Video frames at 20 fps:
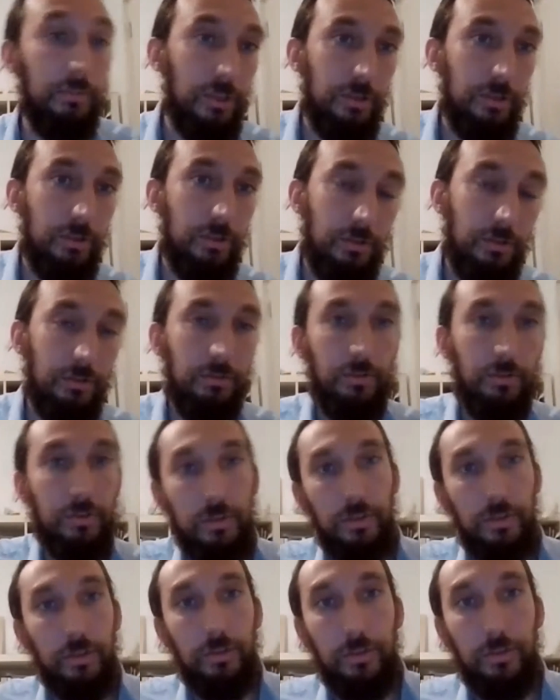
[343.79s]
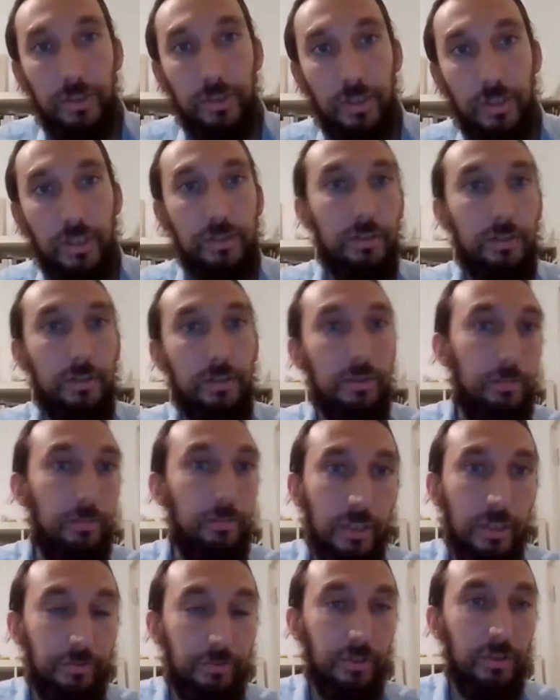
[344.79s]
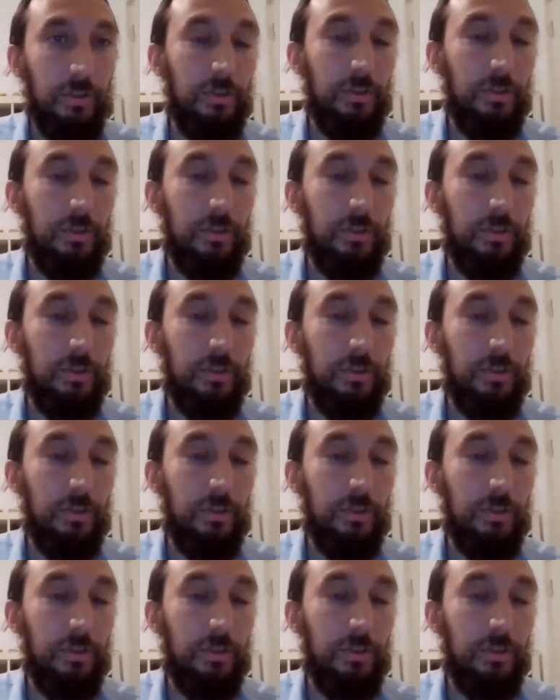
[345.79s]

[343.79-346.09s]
which also Lichor is Asa, whatever.